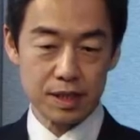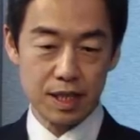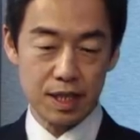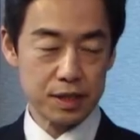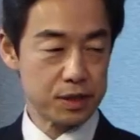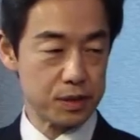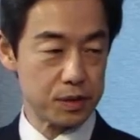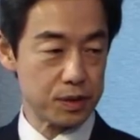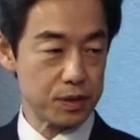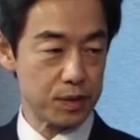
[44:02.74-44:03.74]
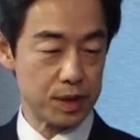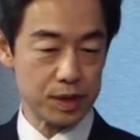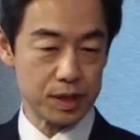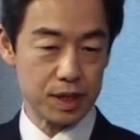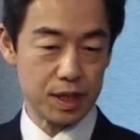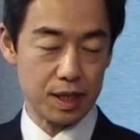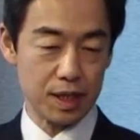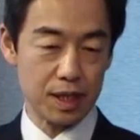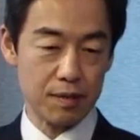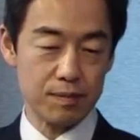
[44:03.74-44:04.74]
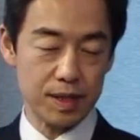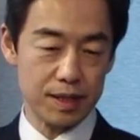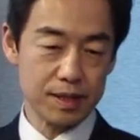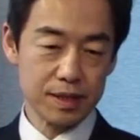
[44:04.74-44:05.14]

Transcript: attitude toward uh, have a